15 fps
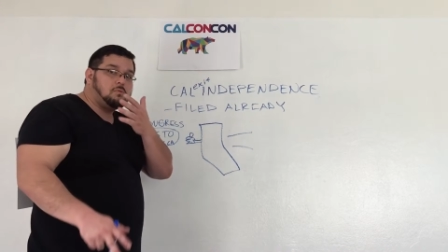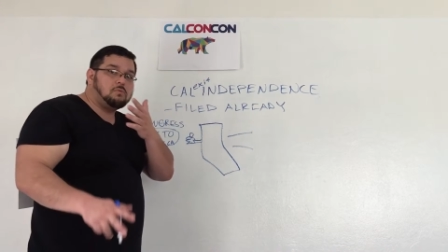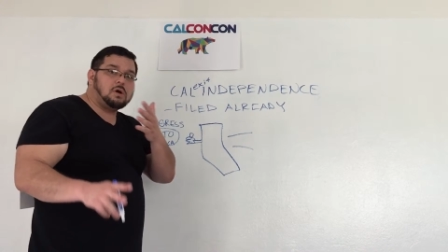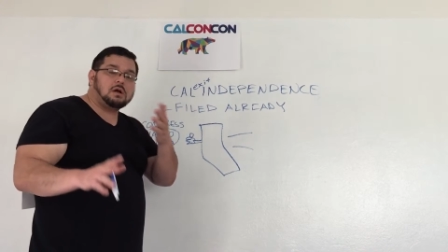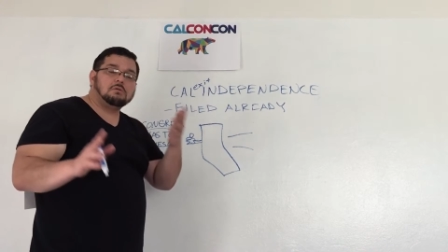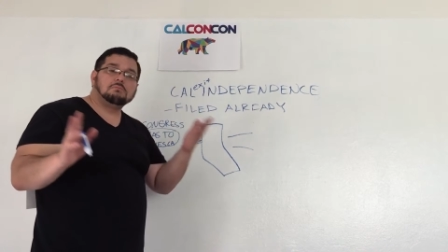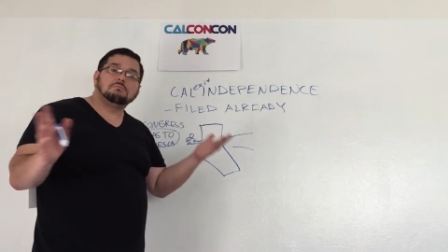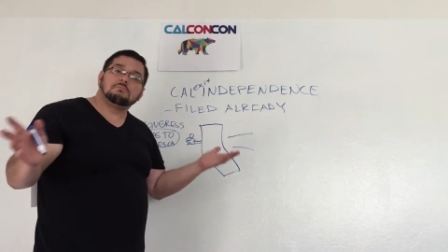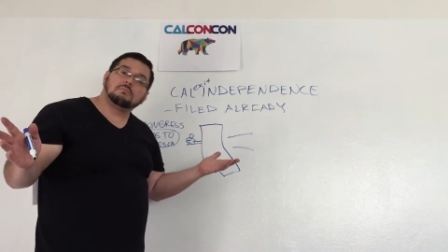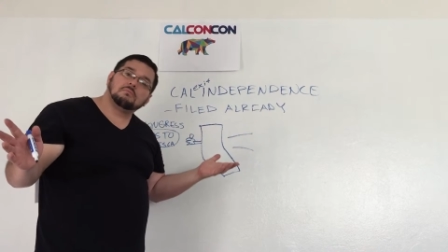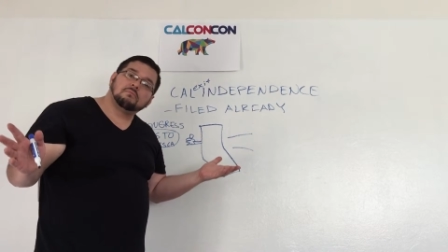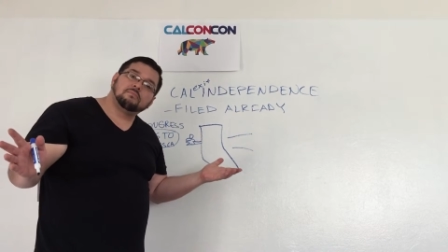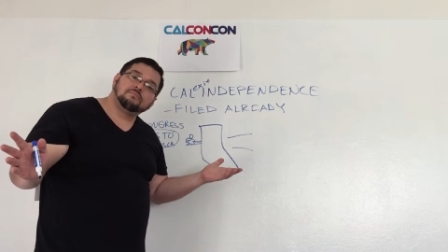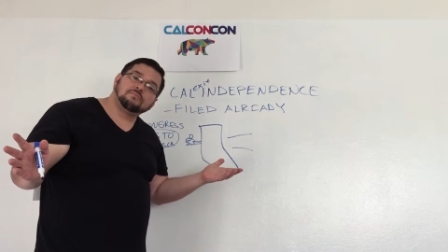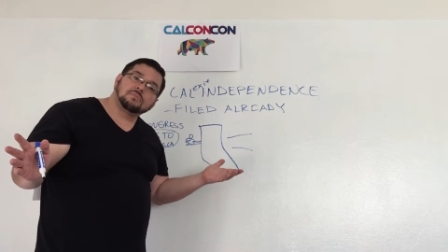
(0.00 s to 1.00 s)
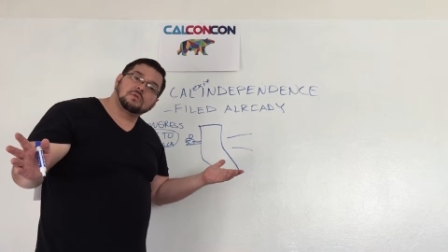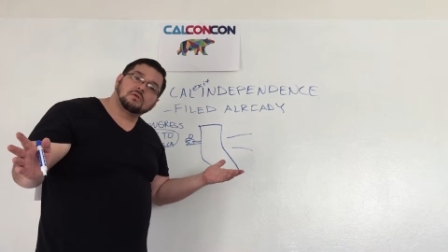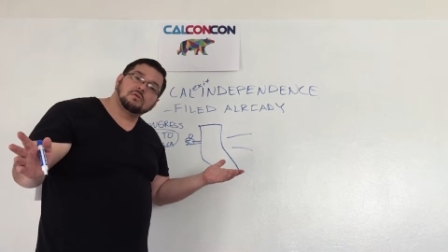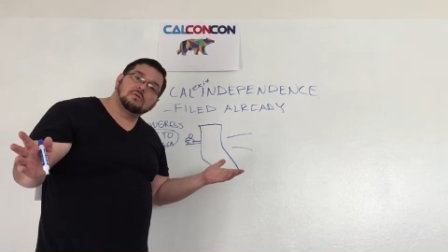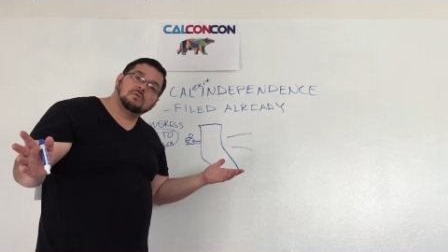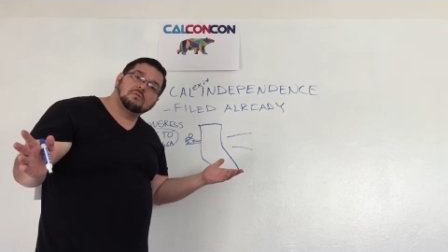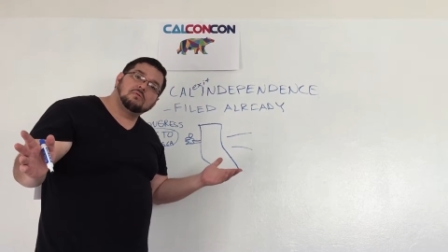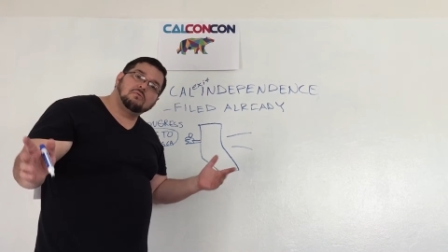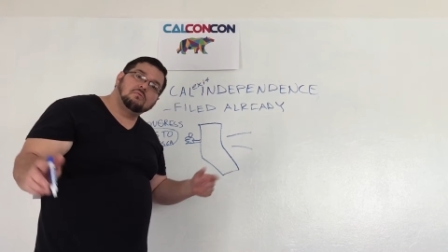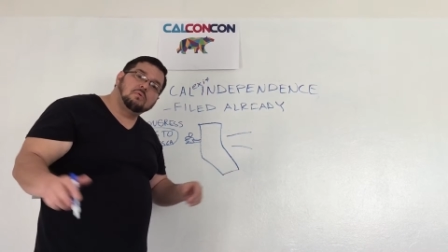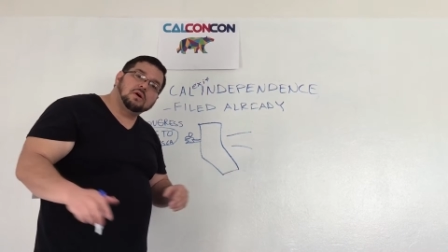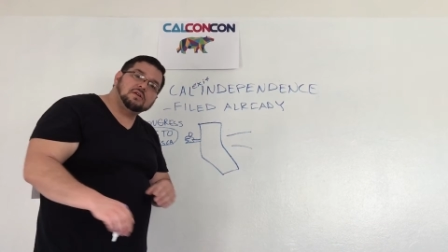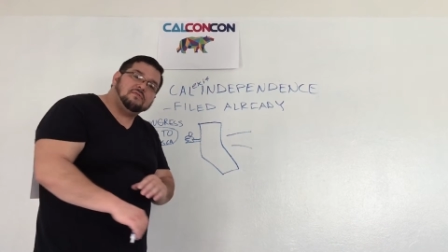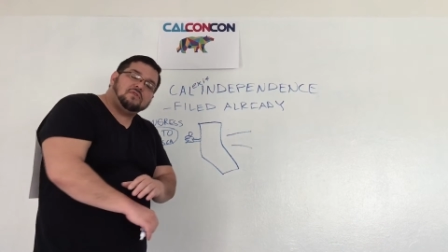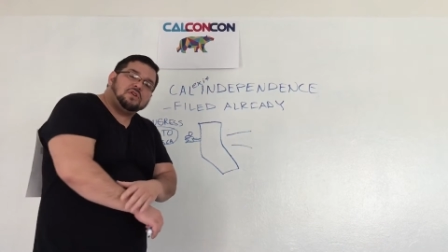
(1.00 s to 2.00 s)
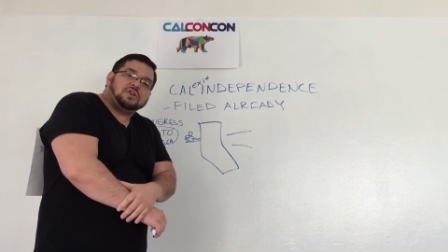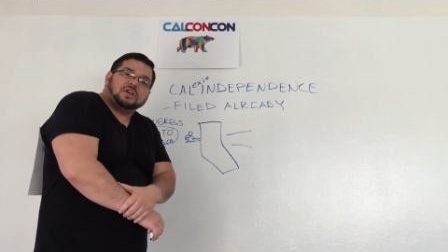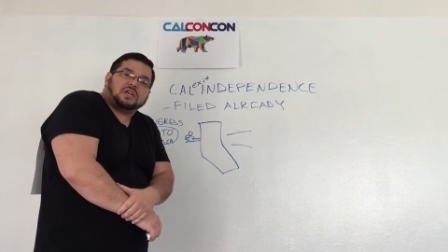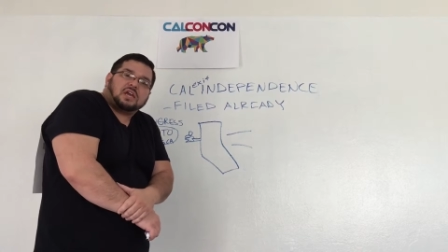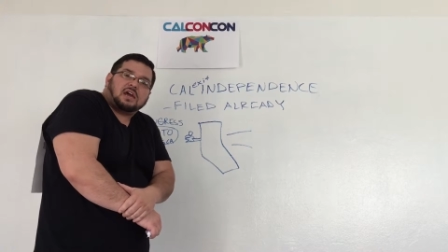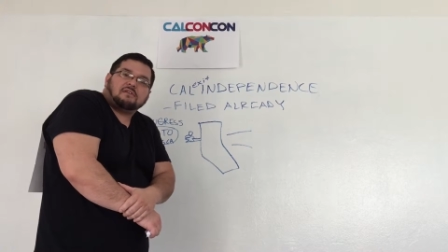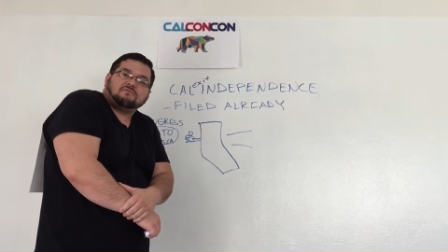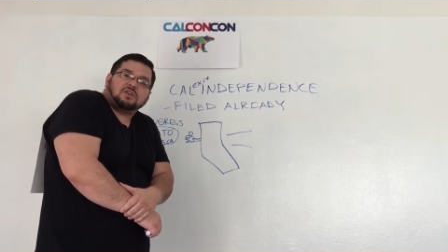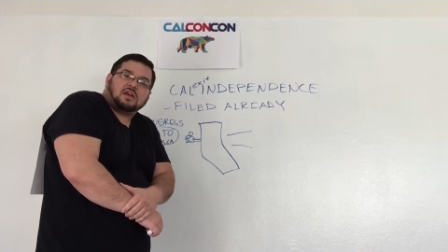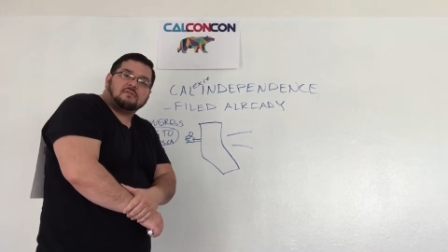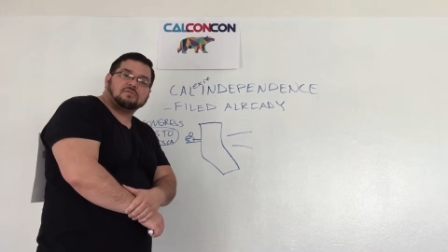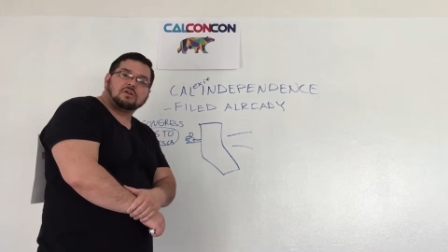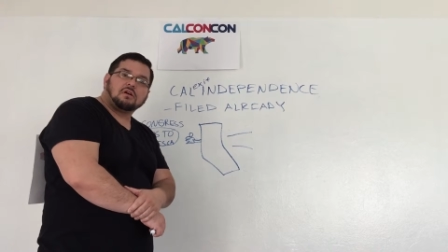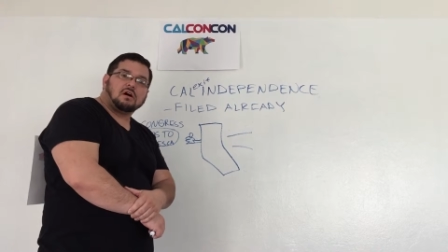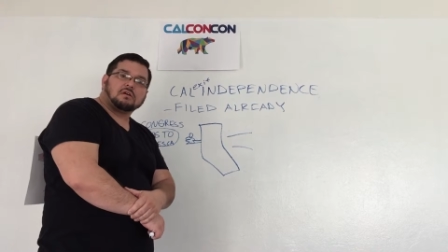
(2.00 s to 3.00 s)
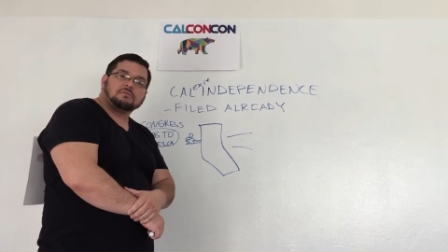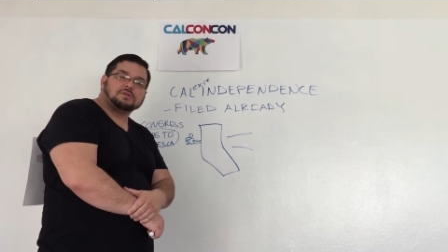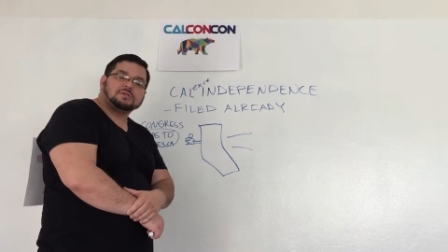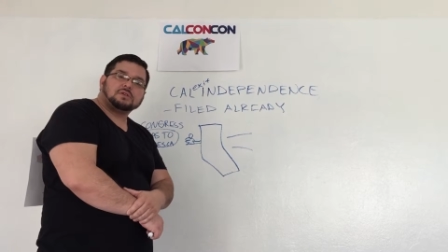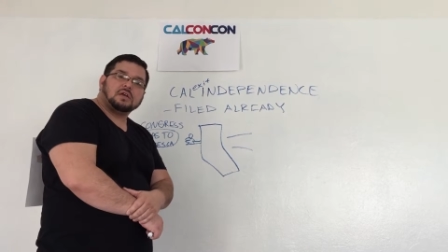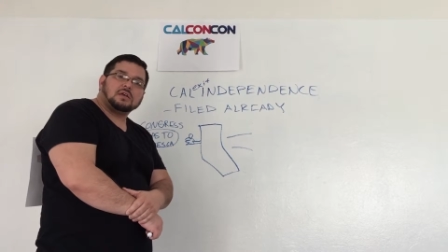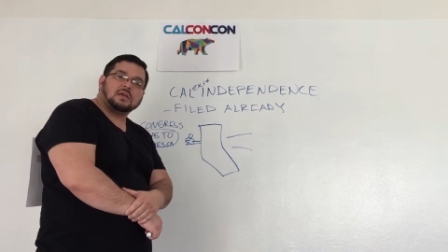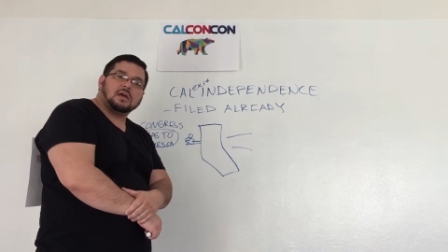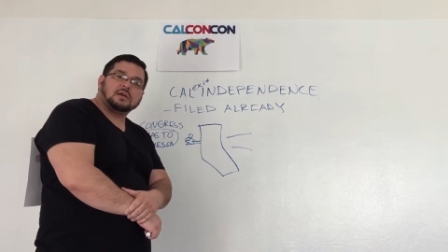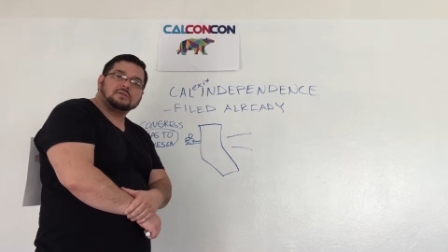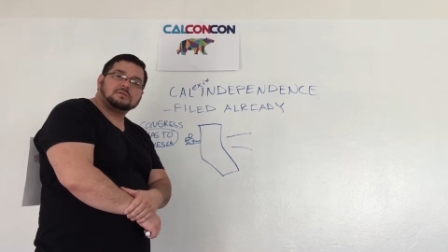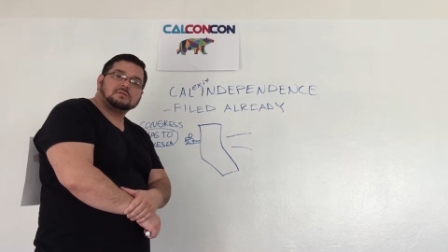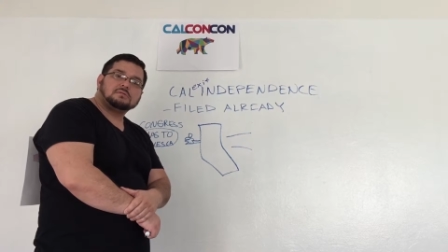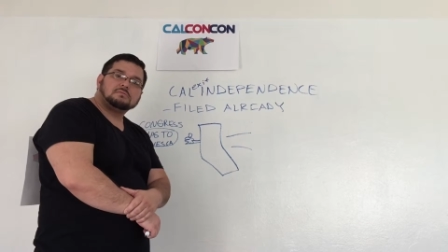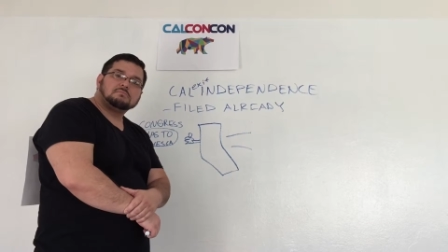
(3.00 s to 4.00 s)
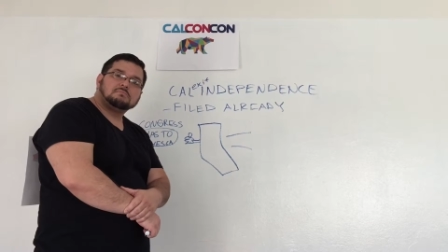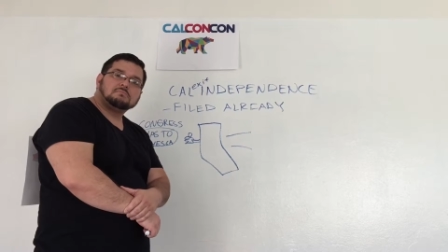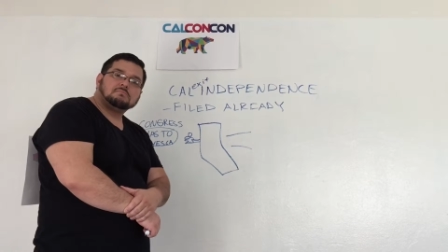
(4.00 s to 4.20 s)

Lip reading: Well, what if you didn't have to have the Congress say yes?